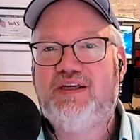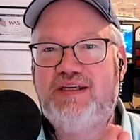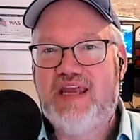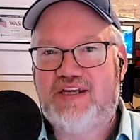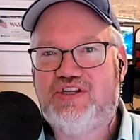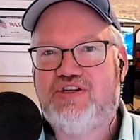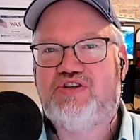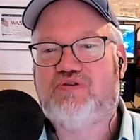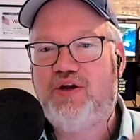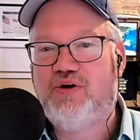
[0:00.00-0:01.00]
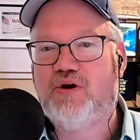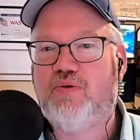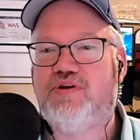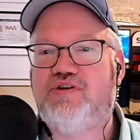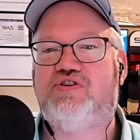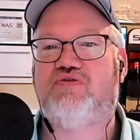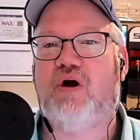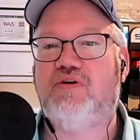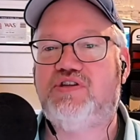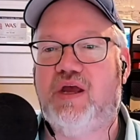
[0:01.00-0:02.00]
yes, this is right or no, this is
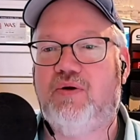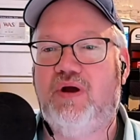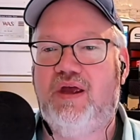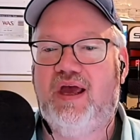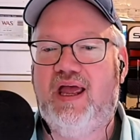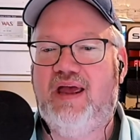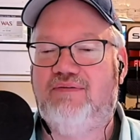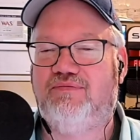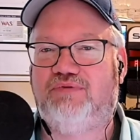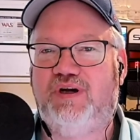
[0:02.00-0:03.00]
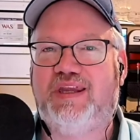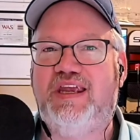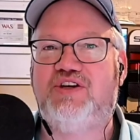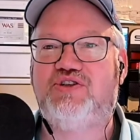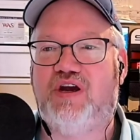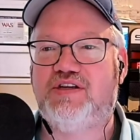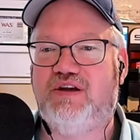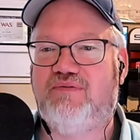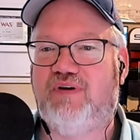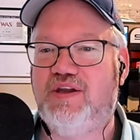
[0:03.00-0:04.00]
wrong. So I have really interesting
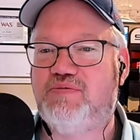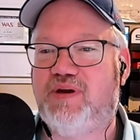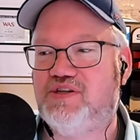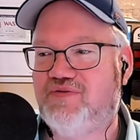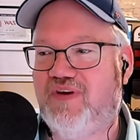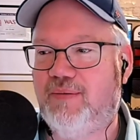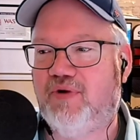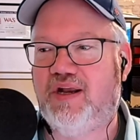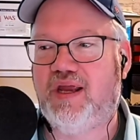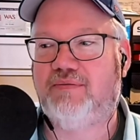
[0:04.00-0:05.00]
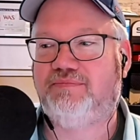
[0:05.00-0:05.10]
friends because of ham radio.